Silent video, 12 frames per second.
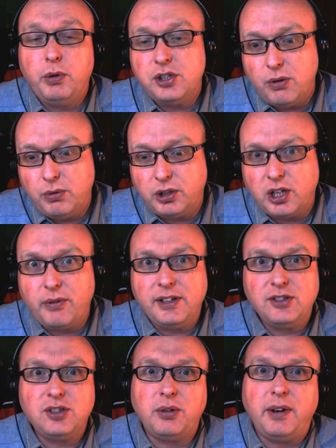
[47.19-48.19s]
which I will go
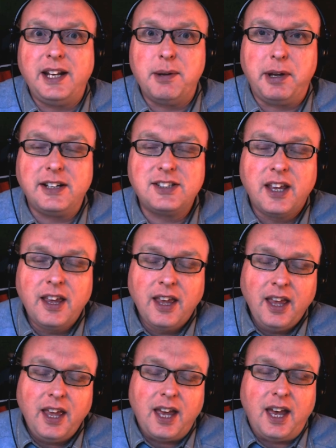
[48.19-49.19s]
into in a bit,
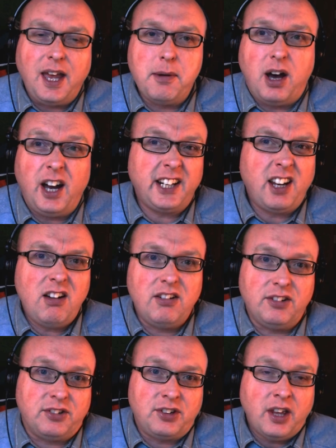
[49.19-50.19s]
I
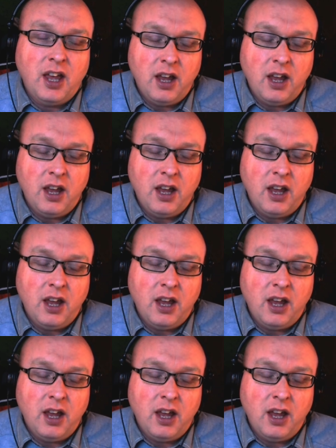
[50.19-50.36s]
can't.